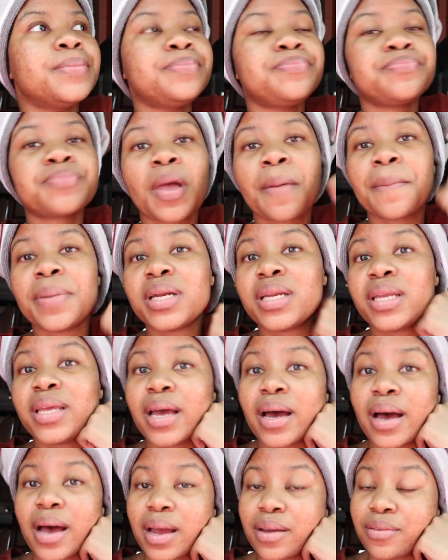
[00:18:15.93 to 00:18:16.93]
But yeah,
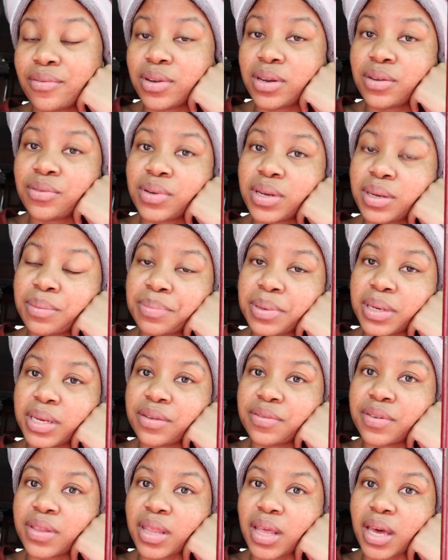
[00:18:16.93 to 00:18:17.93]
I really, really believe
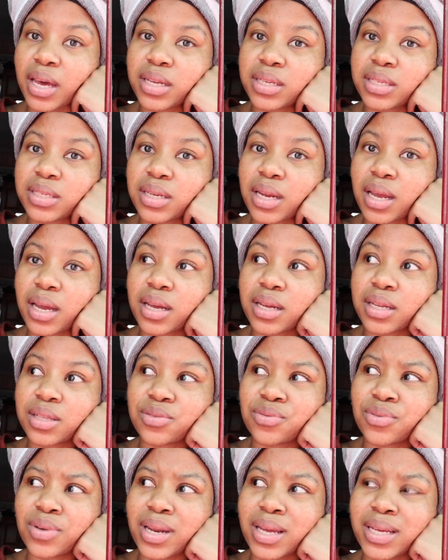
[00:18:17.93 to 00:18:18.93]
in that. Like, it's
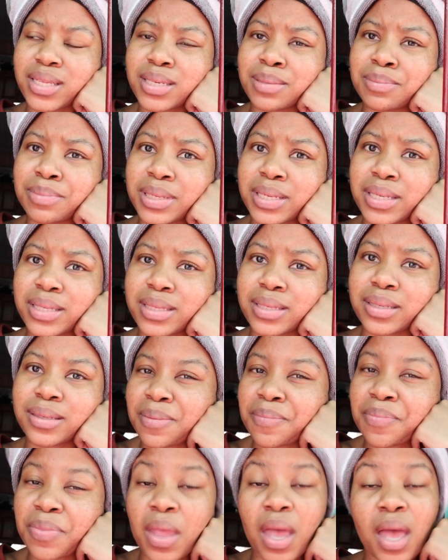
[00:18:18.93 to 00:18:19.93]
relatability.
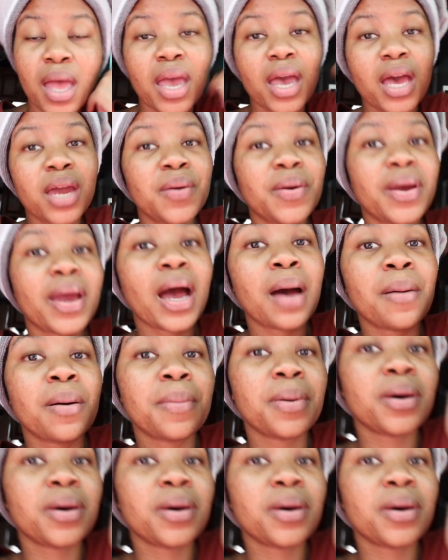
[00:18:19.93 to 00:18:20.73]
Anyway, I'm about to